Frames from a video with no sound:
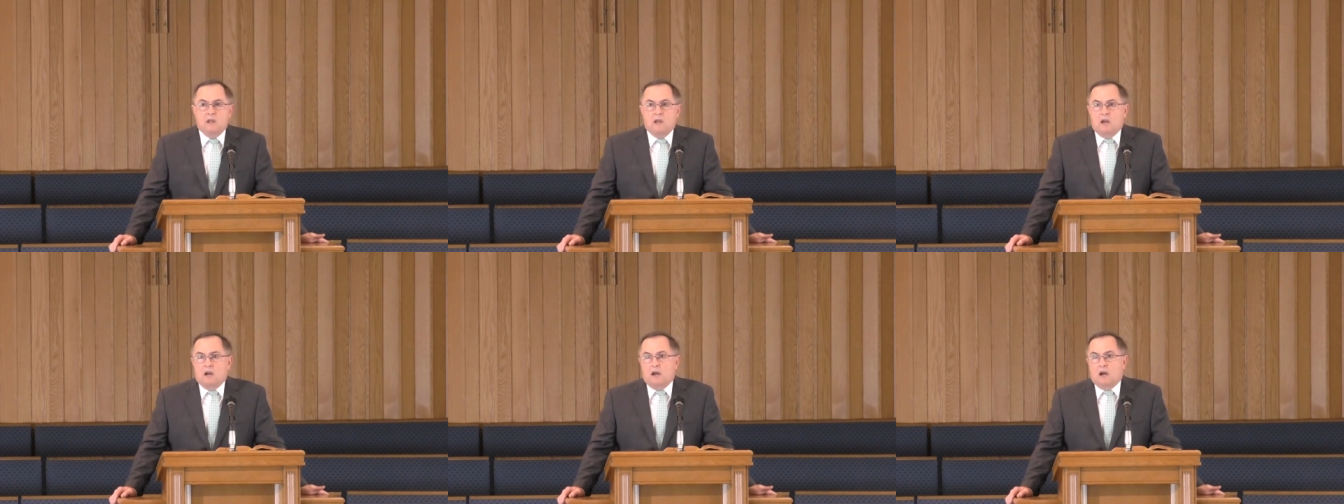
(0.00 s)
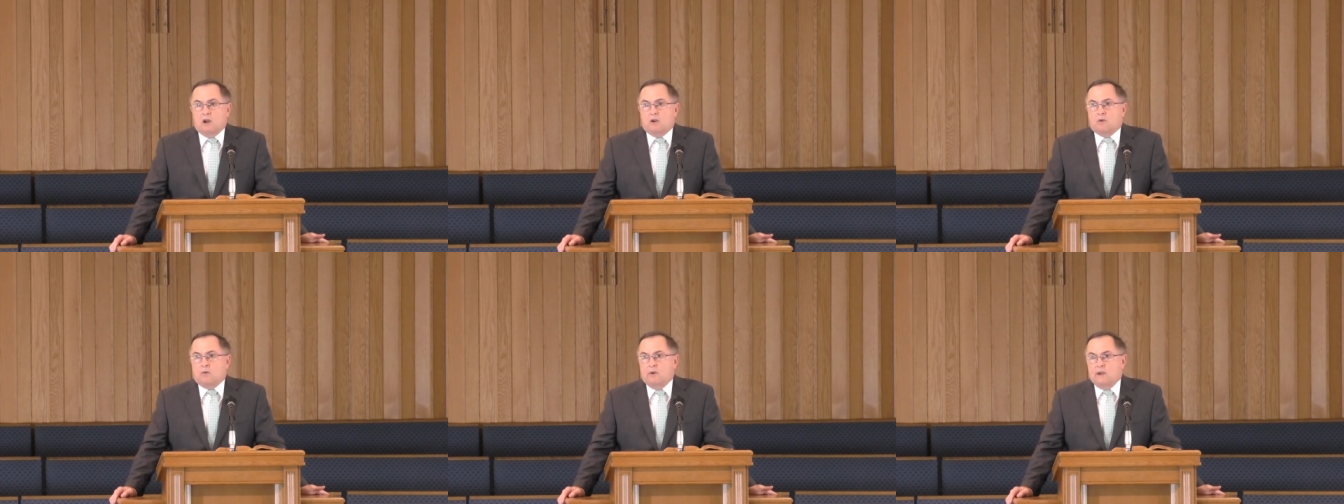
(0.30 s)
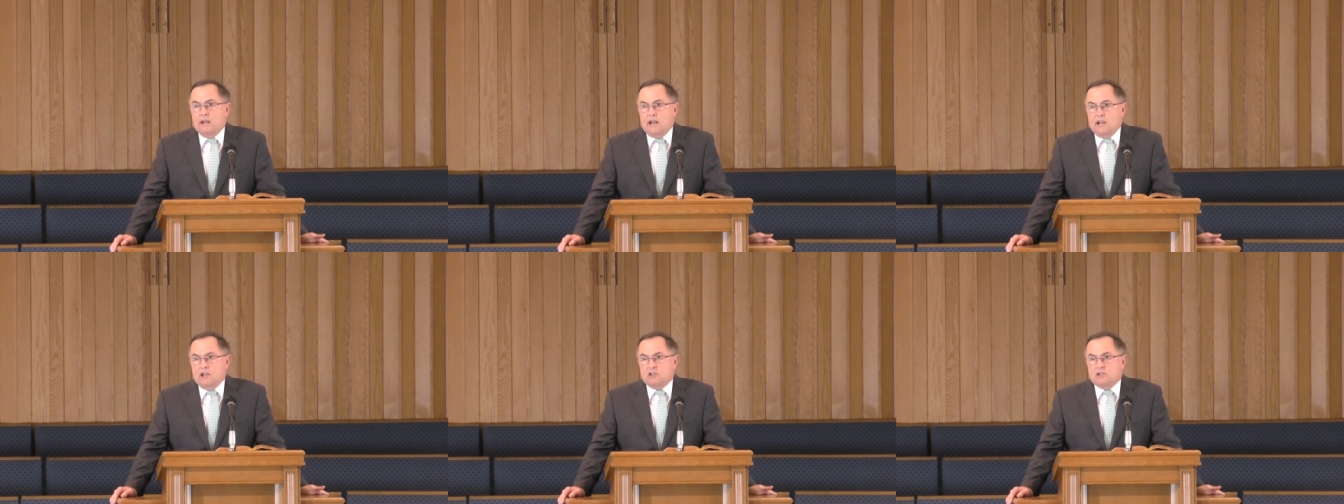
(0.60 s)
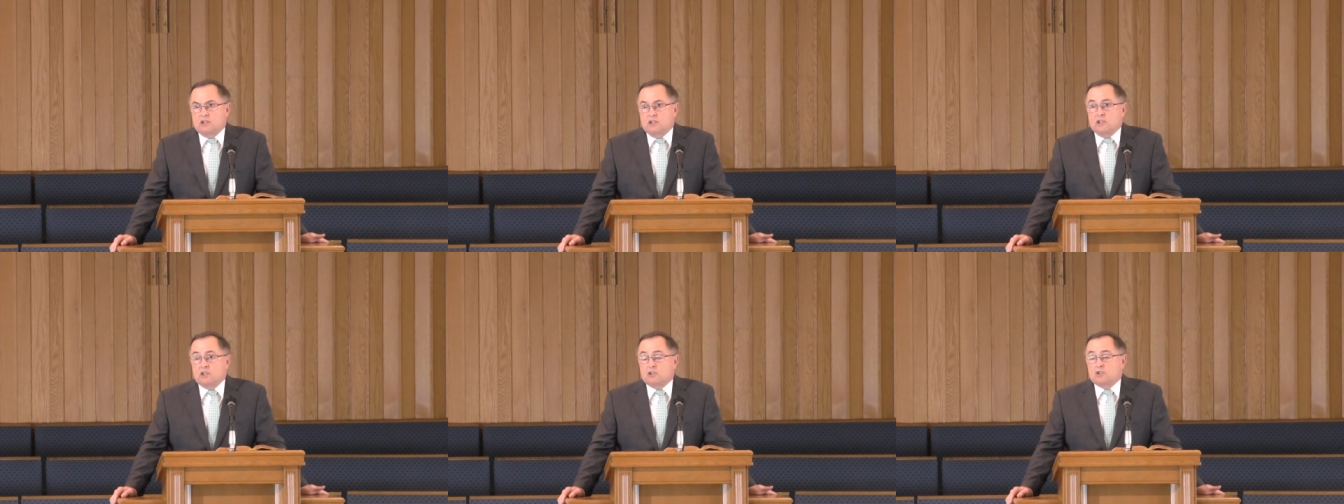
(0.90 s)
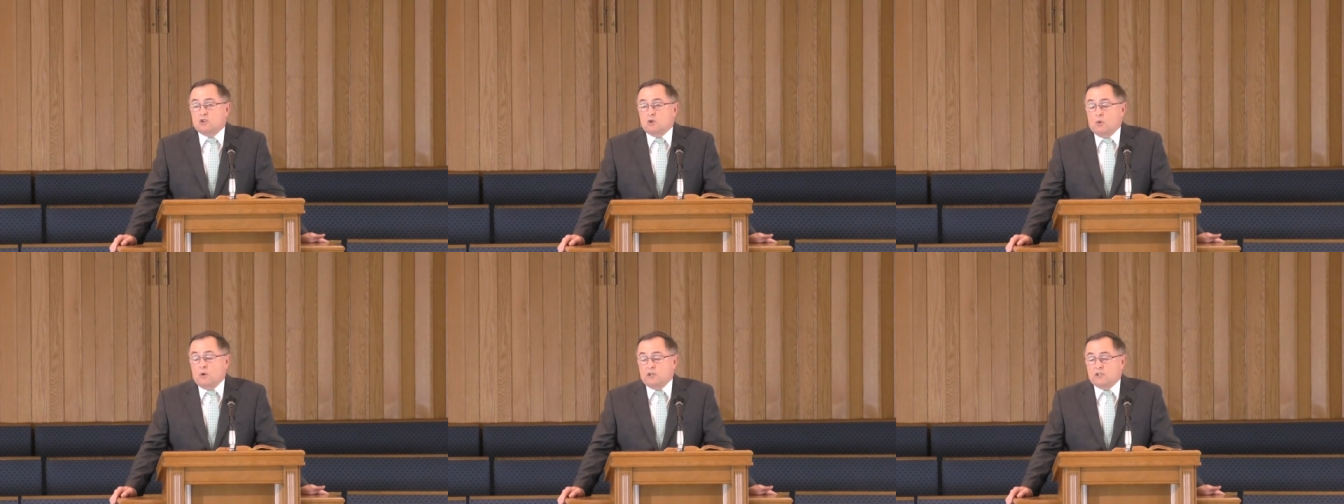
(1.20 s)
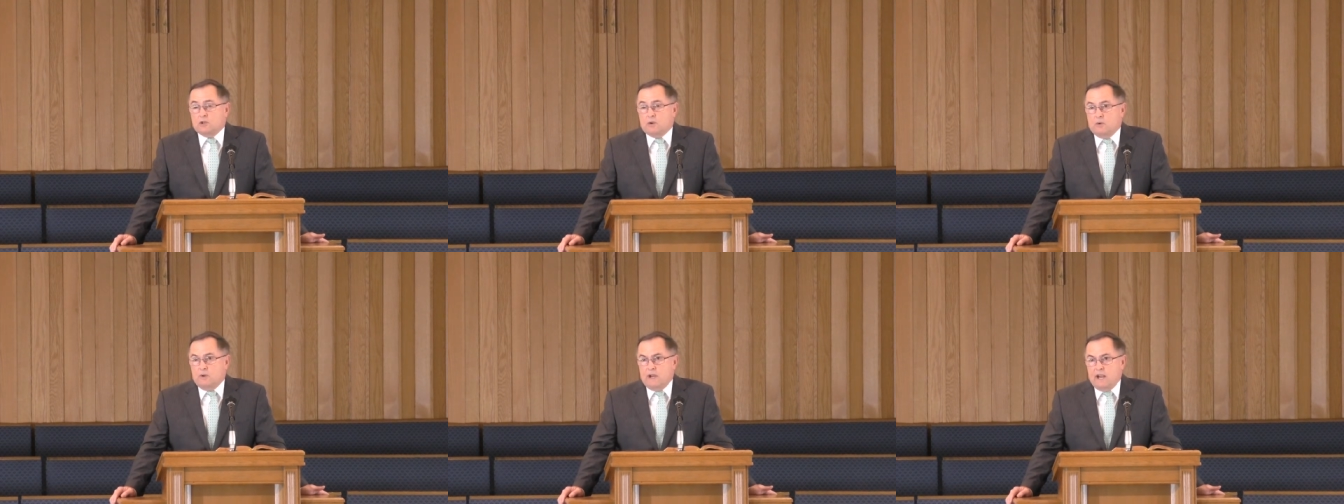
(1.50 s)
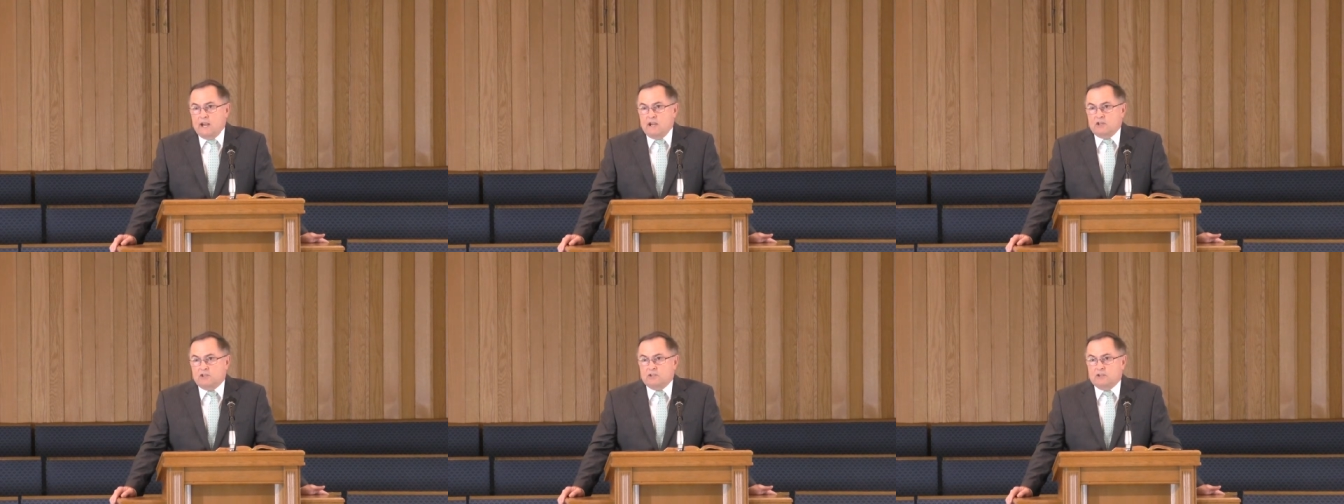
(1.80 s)
uh, creation, His choice
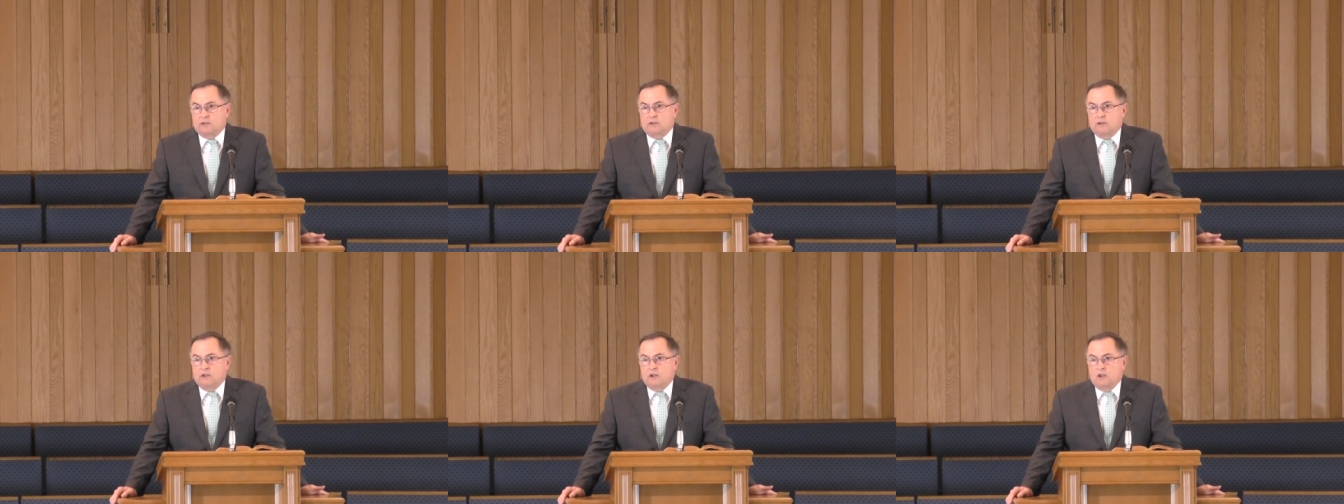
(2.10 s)
creation.